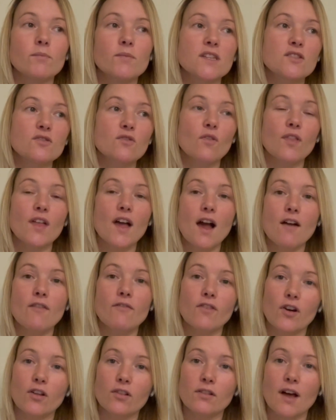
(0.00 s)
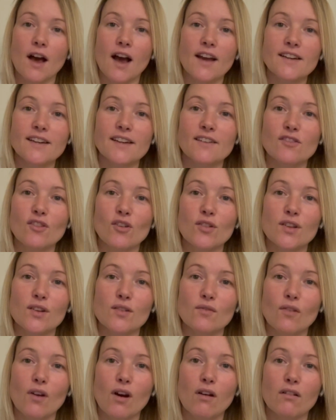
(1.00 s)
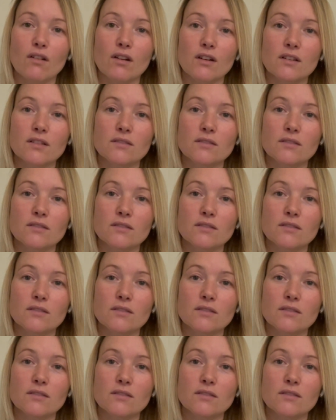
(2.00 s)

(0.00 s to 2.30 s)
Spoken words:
It's all their fault. I did nothing wrong.